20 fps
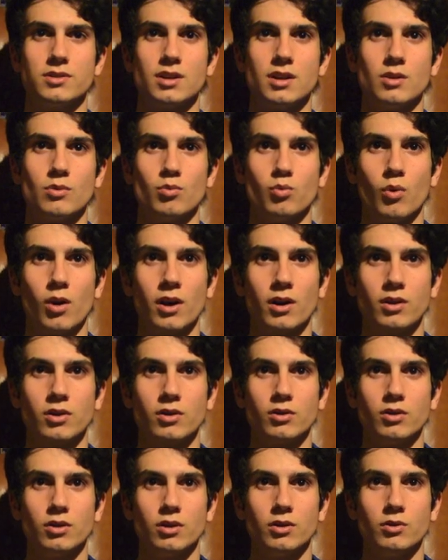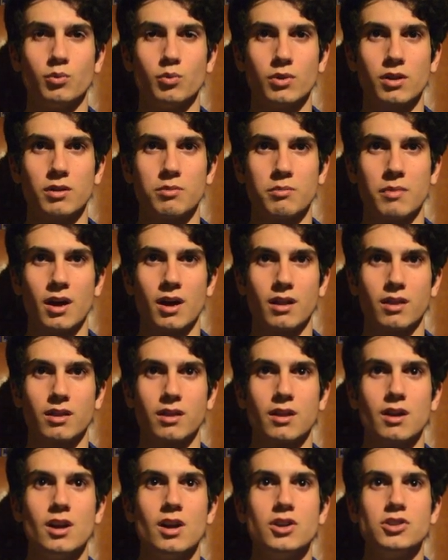than one could with math.
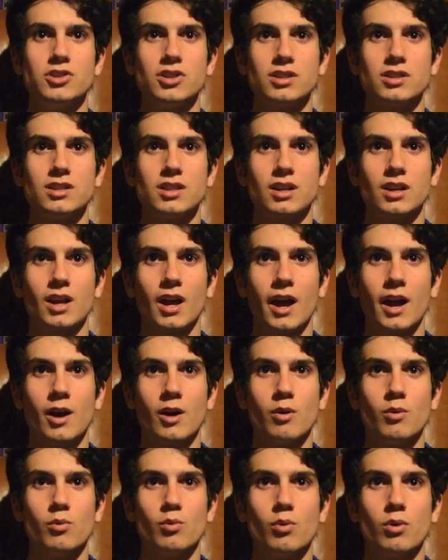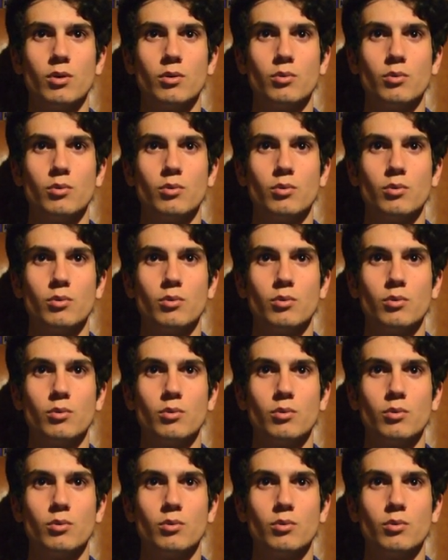Just think how